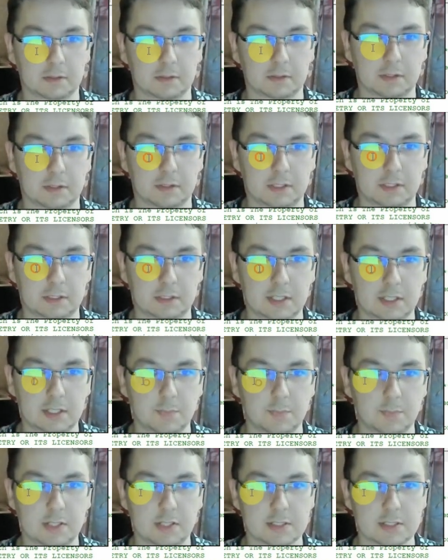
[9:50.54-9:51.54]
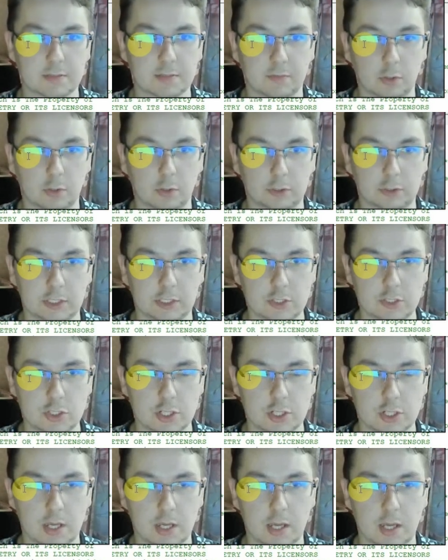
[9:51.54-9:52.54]
This means a voltage,
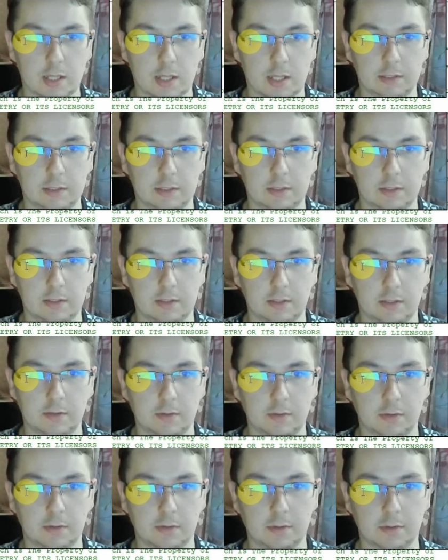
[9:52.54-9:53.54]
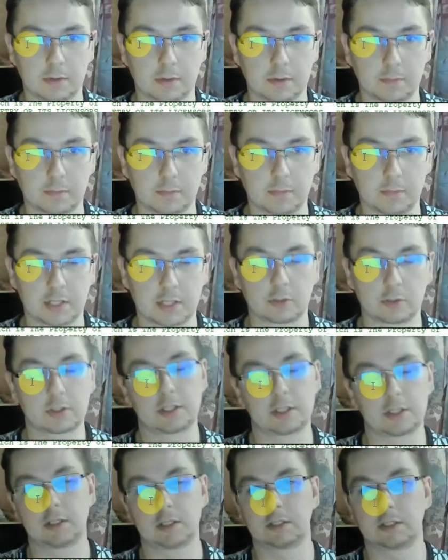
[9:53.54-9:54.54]
and by
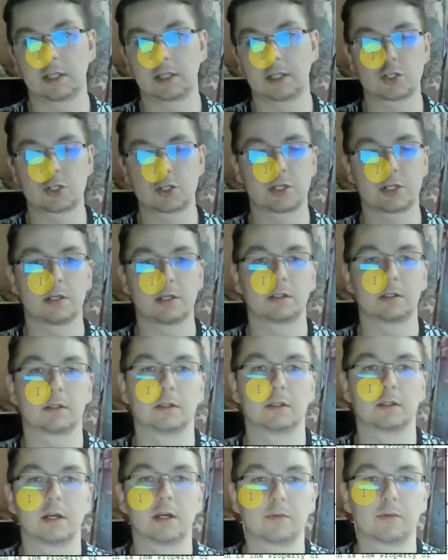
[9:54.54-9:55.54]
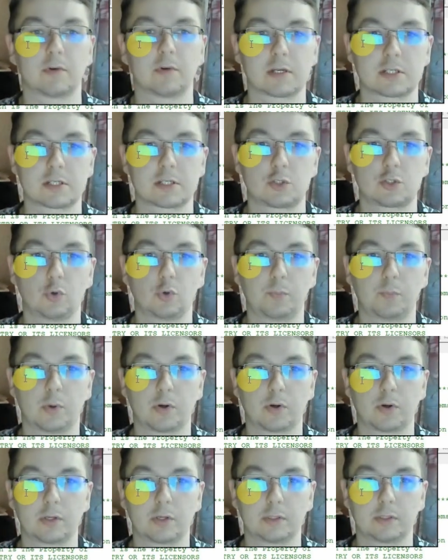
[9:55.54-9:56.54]
looking in that sheet there was
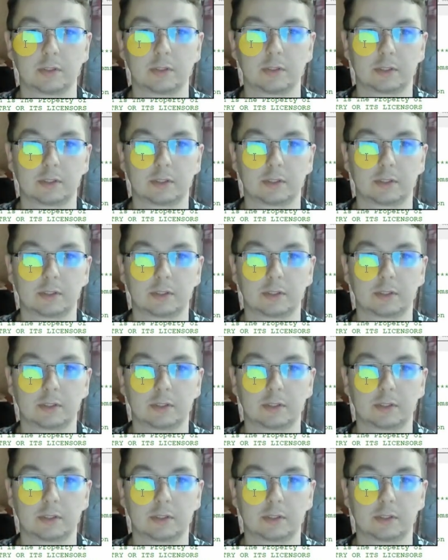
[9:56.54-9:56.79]
2.8